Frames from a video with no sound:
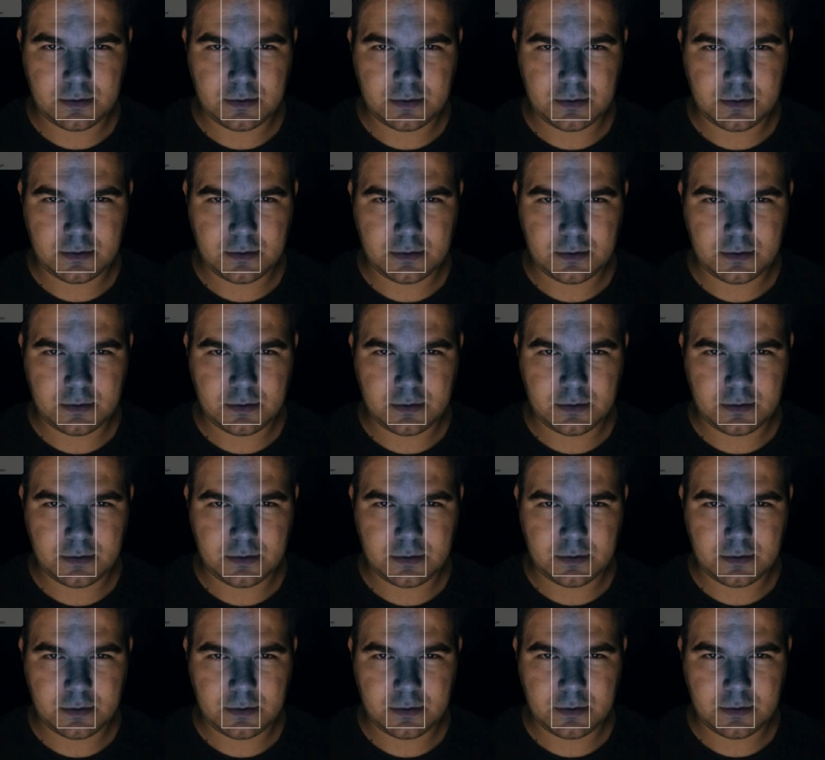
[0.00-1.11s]

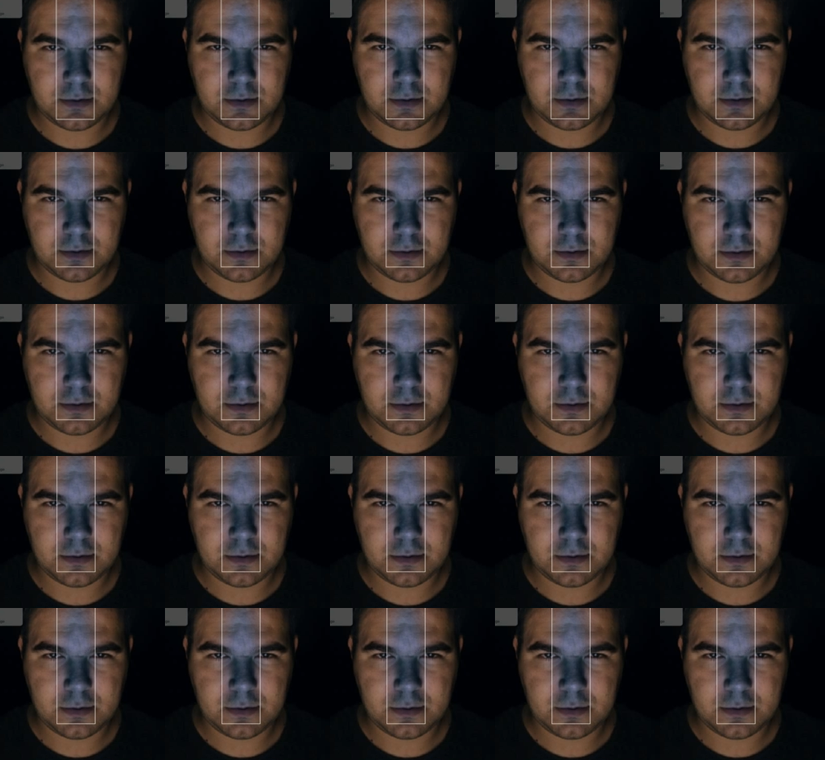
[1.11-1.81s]
(silence)